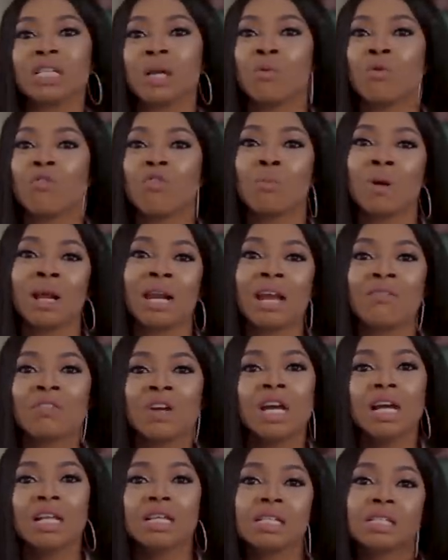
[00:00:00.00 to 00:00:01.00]
is what I want for my
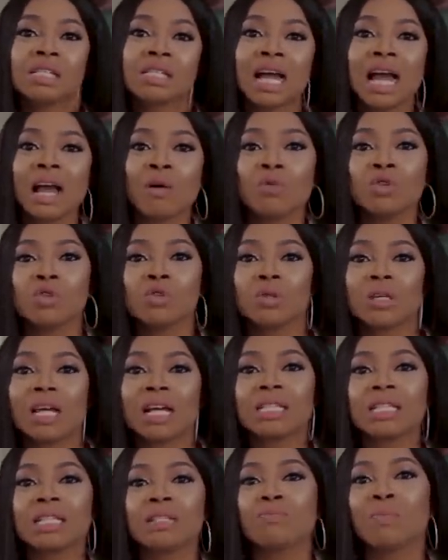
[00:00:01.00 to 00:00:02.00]
life, this is how I want to
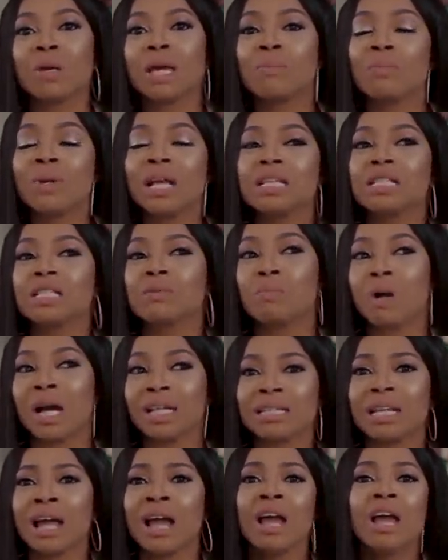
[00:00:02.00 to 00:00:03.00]
get it, babe, let's
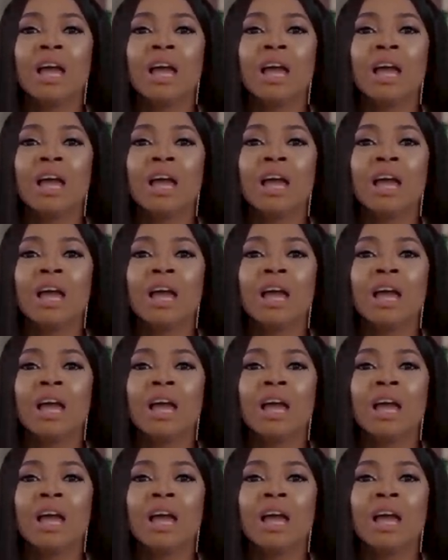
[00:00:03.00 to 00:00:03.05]
partner.